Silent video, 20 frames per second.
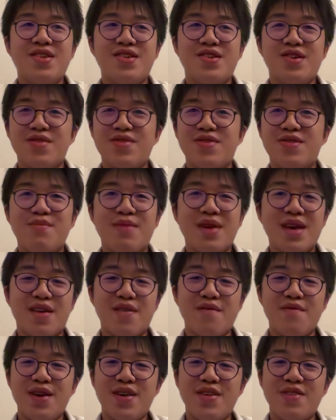just to make
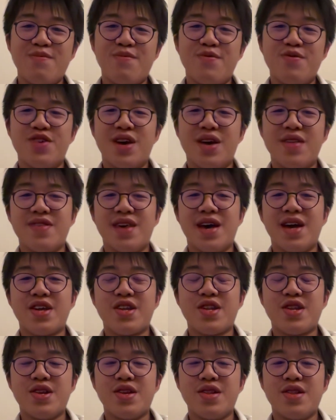a very small
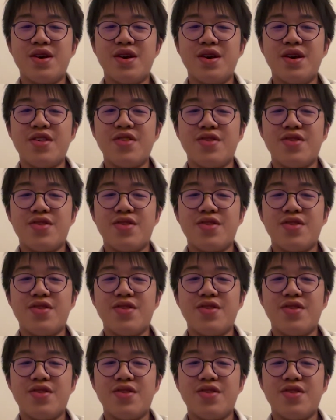transaction.